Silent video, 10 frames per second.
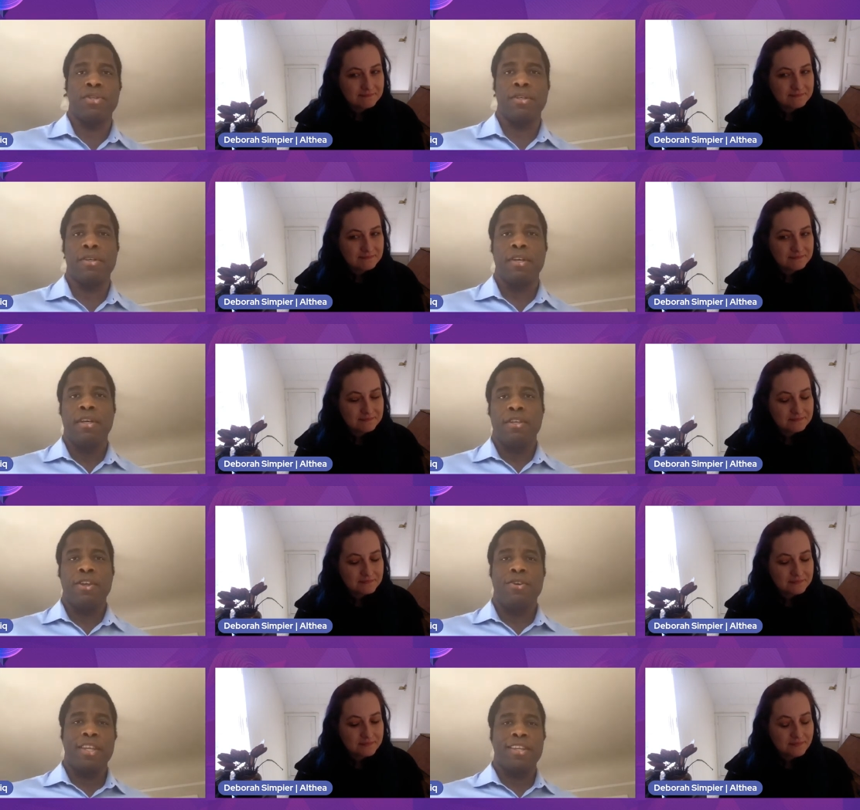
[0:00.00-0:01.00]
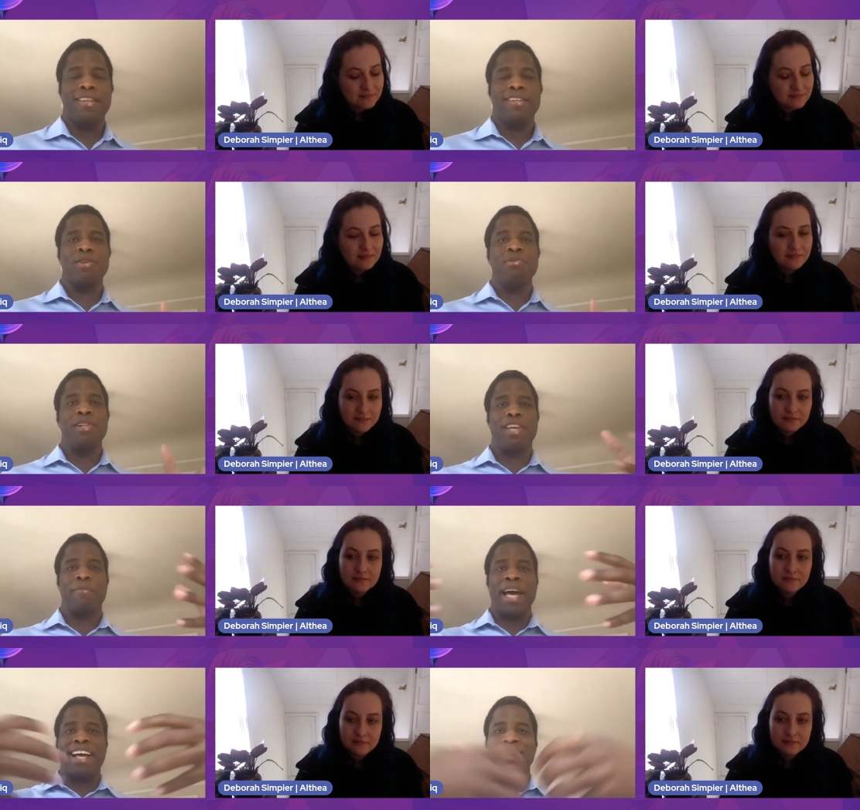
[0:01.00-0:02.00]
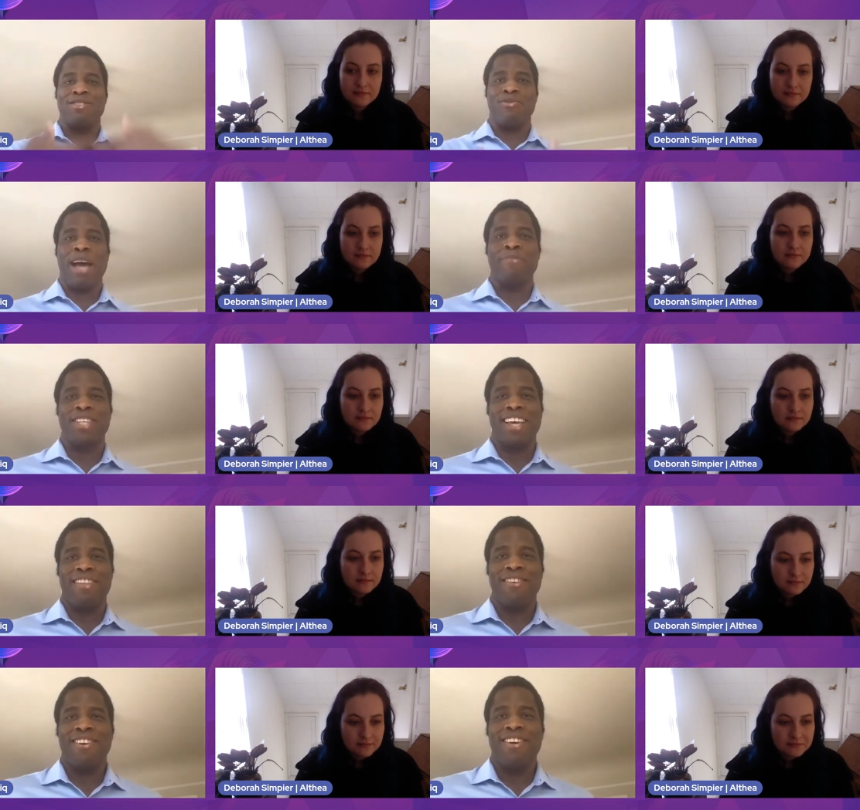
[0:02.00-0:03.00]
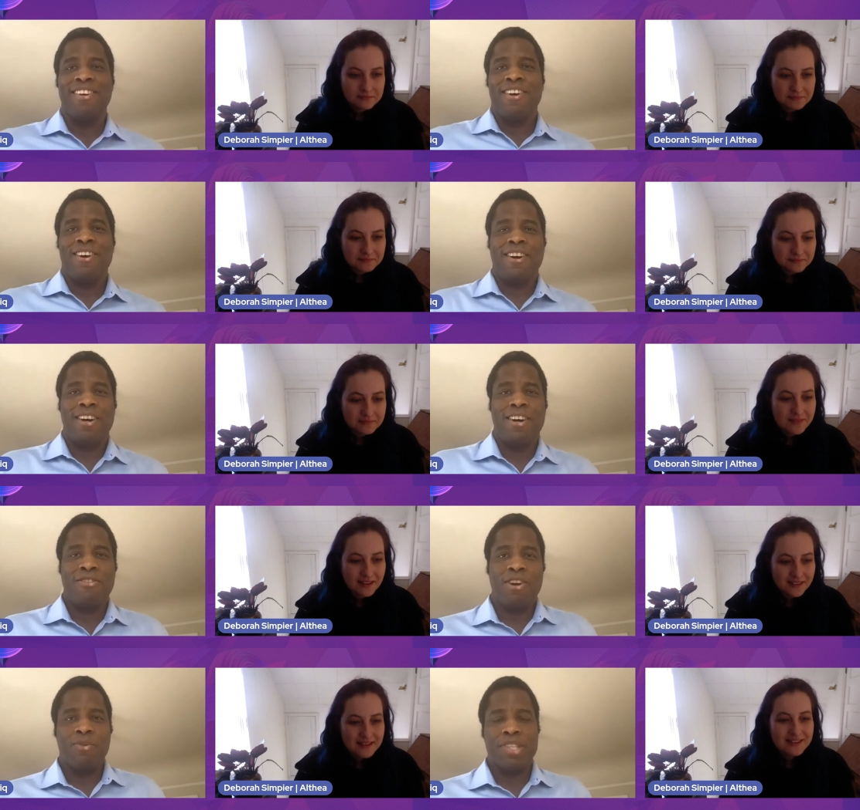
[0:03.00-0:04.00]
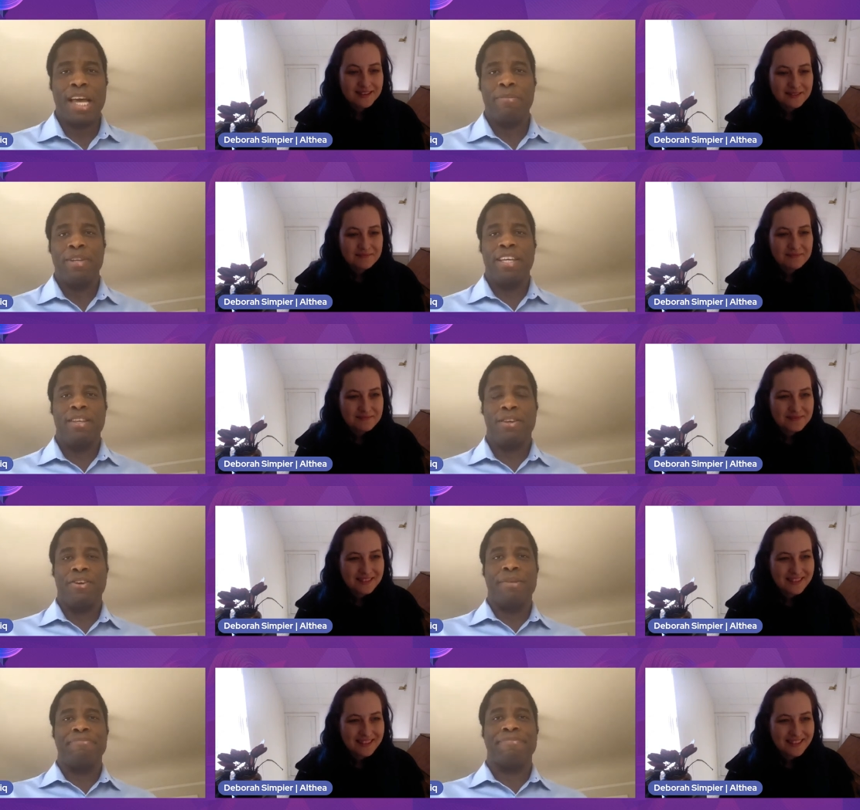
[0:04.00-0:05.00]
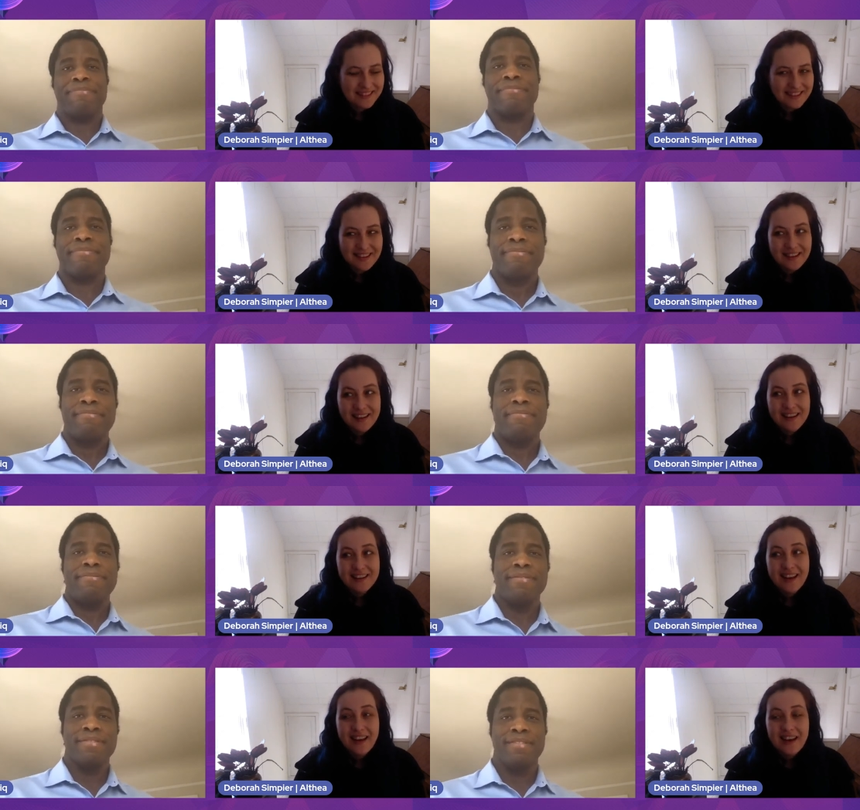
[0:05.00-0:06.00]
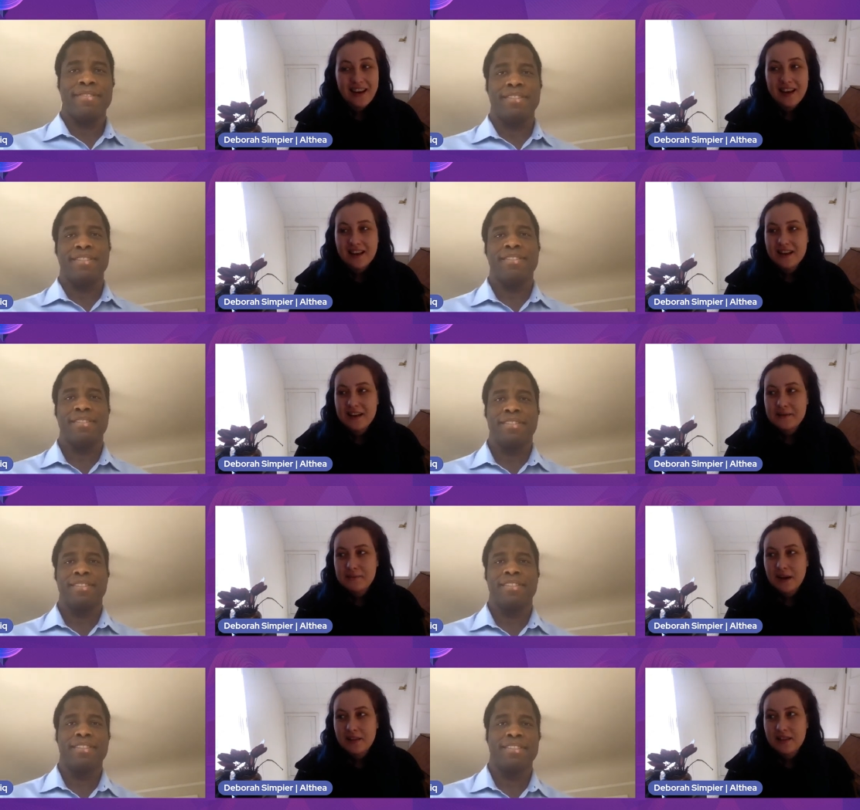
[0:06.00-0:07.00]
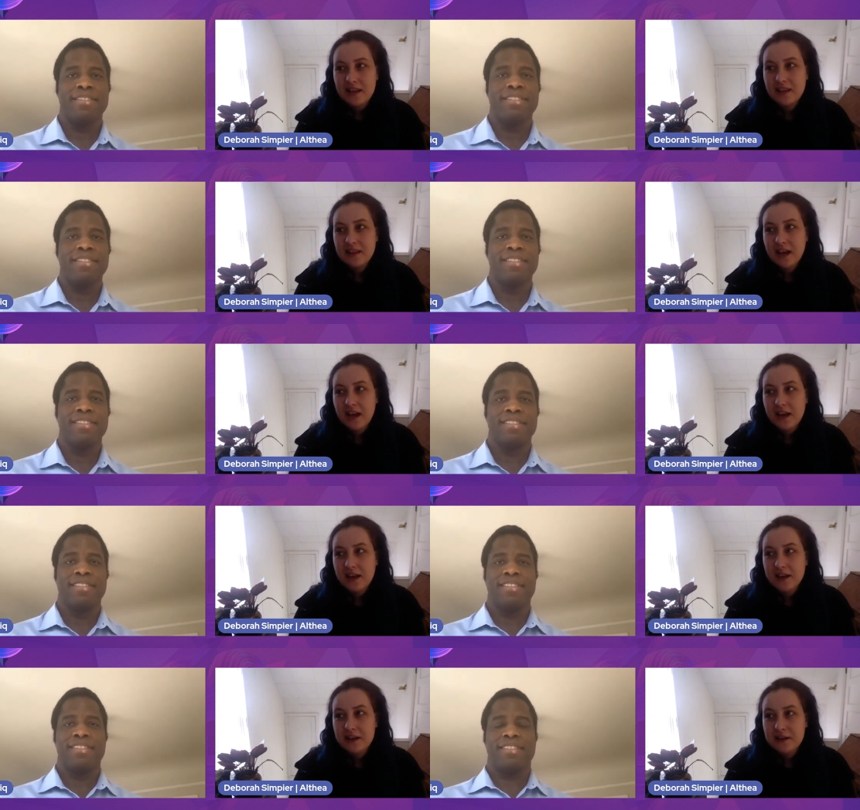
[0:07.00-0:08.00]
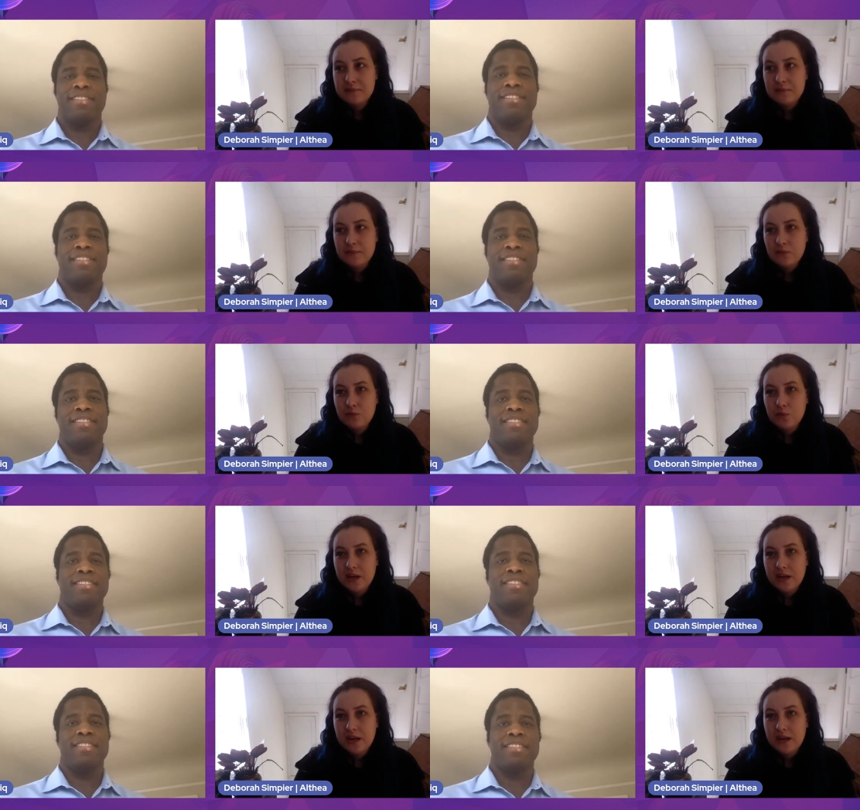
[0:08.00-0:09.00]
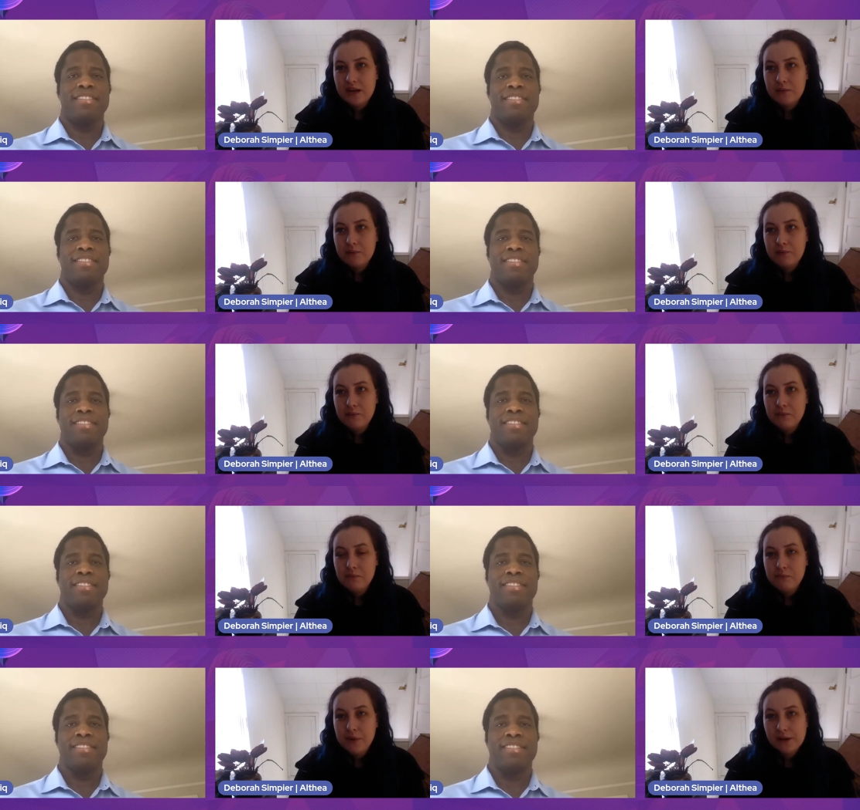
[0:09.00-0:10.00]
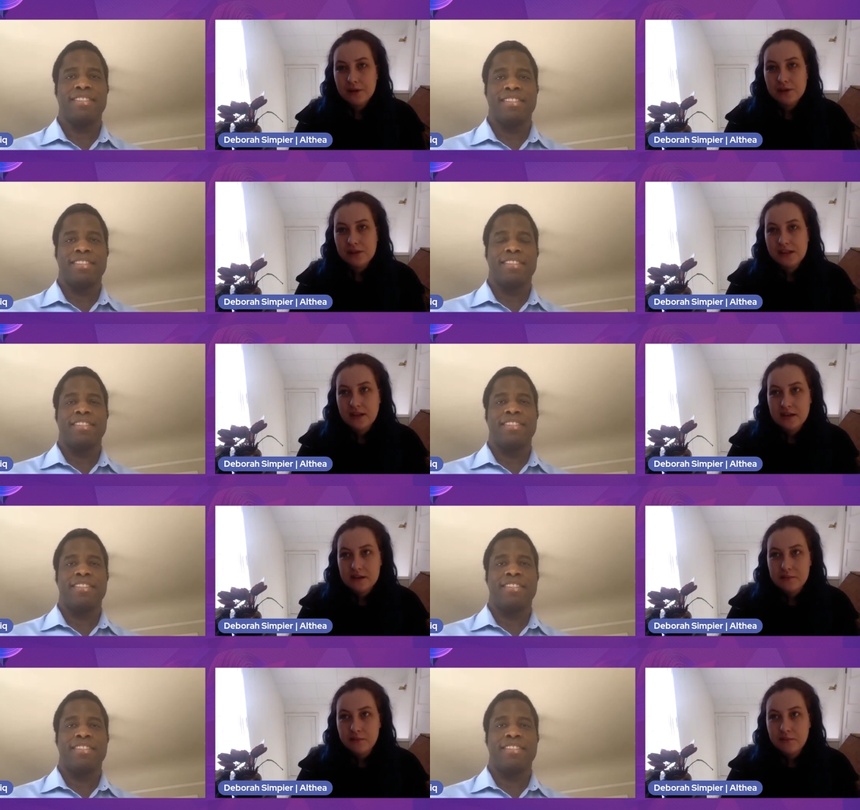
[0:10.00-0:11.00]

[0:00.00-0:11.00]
Speaker 1: to, you know, in the Sommelier bands wrap together uh, around what's happening in Ethereum?
Speaker 2: Yeah, I um, I think that um, we build um,